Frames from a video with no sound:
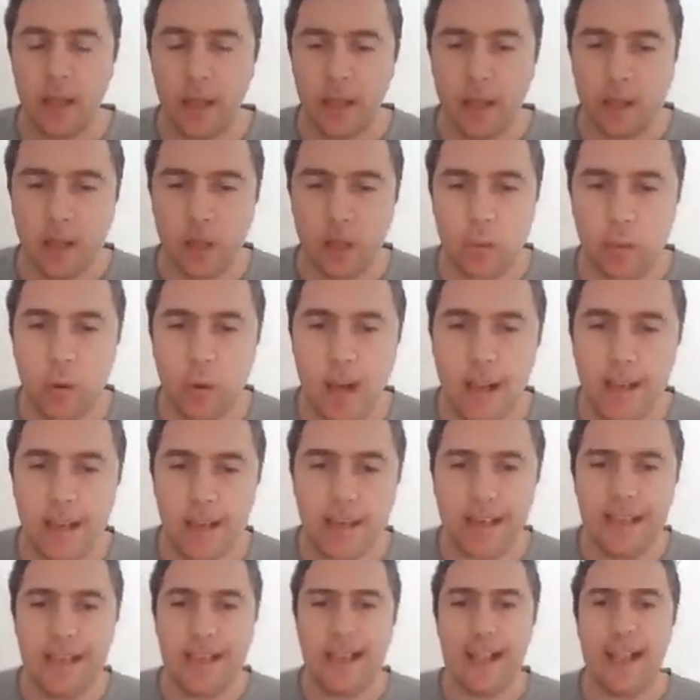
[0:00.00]
to write
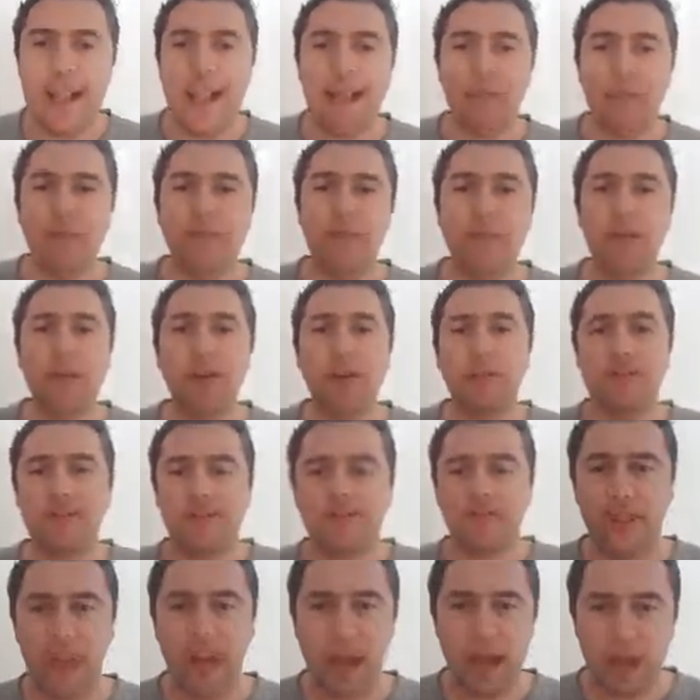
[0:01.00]
the name of your
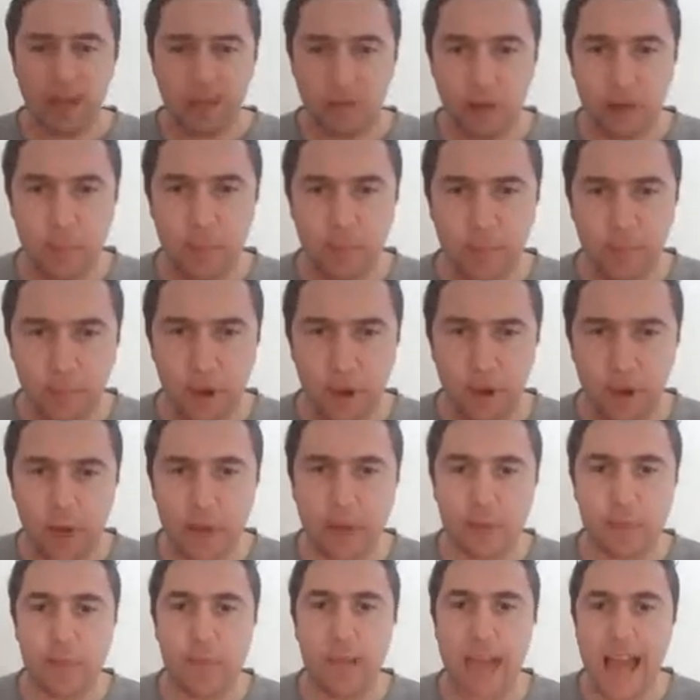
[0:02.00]
favourite
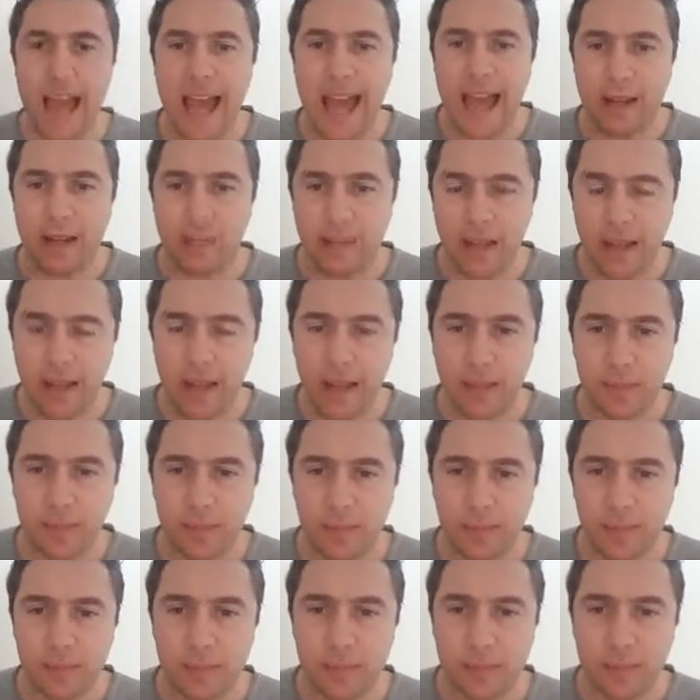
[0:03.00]
book ever,
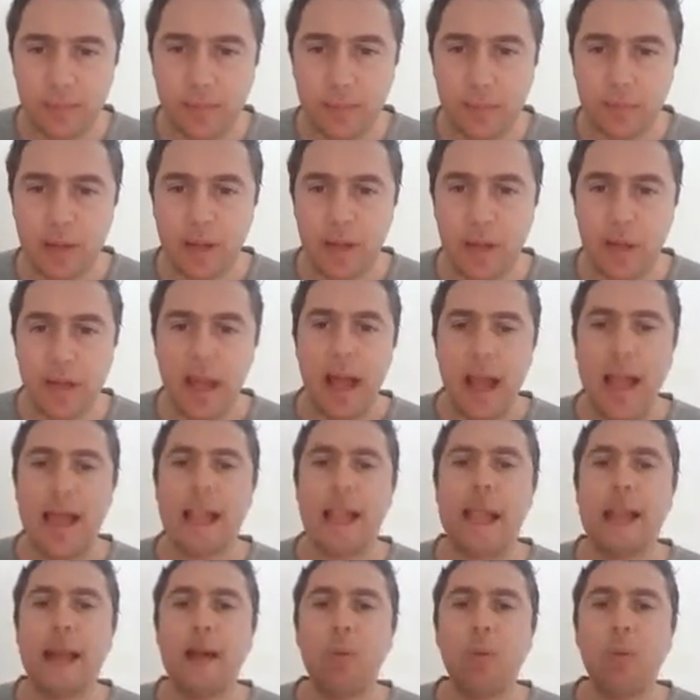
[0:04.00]
and
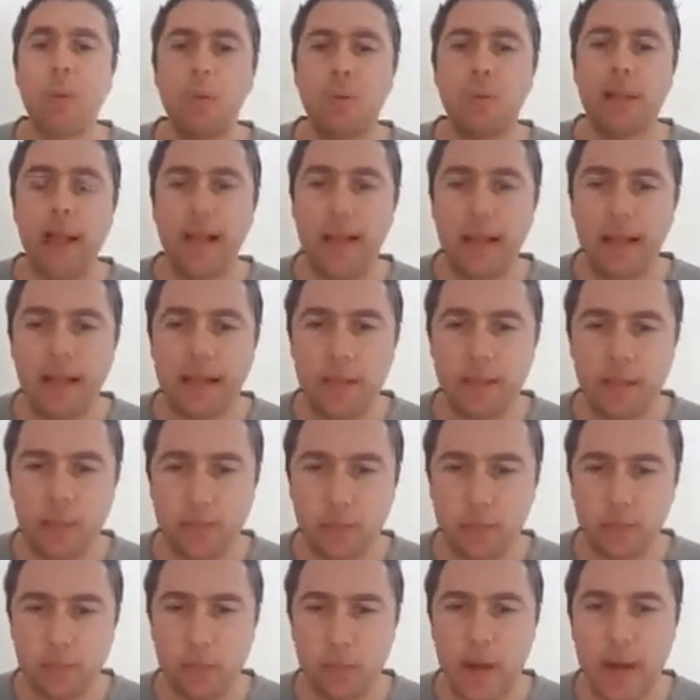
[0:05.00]
then I would like you
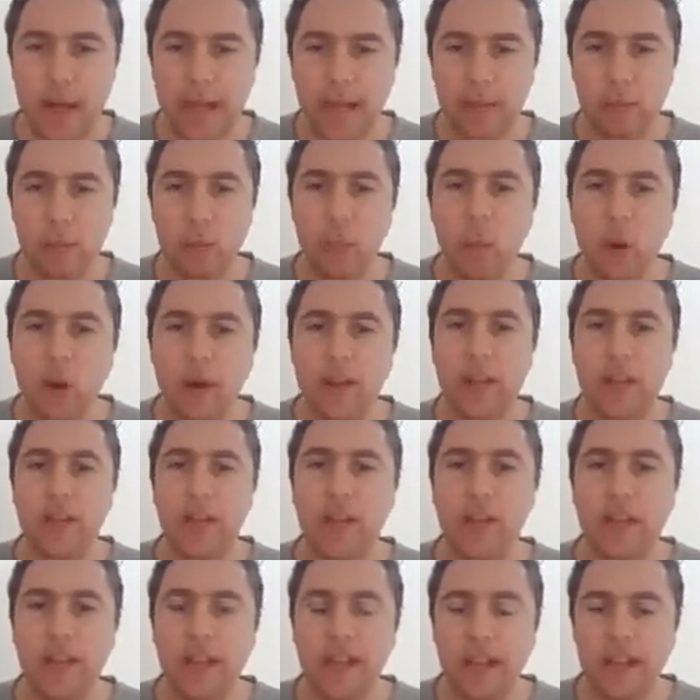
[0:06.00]
to write what are the
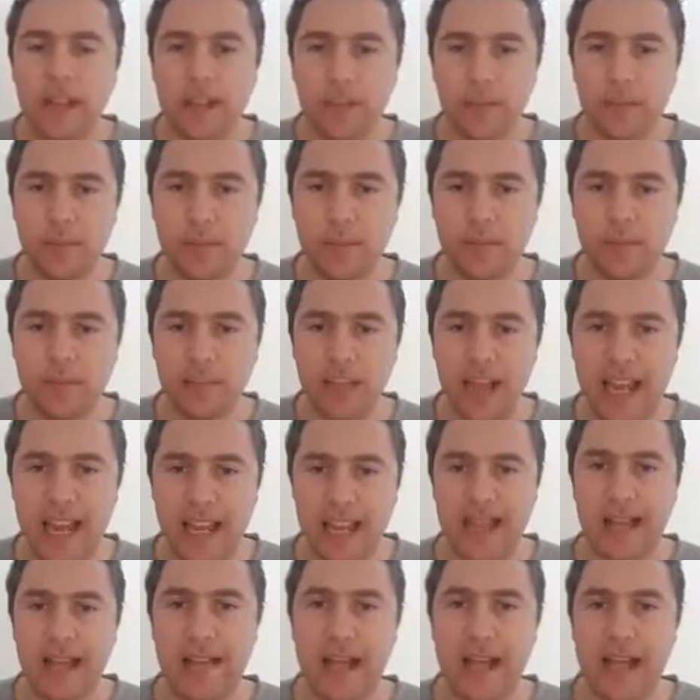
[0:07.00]
themes
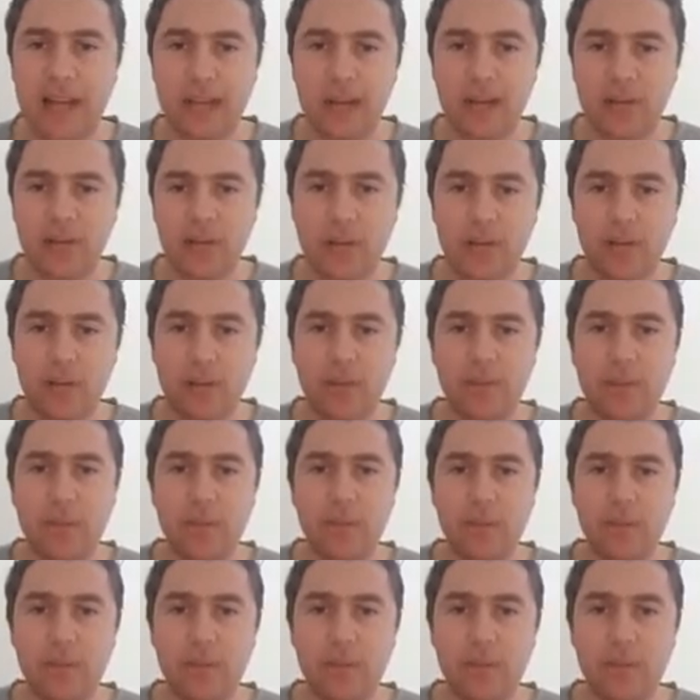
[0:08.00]
in that story.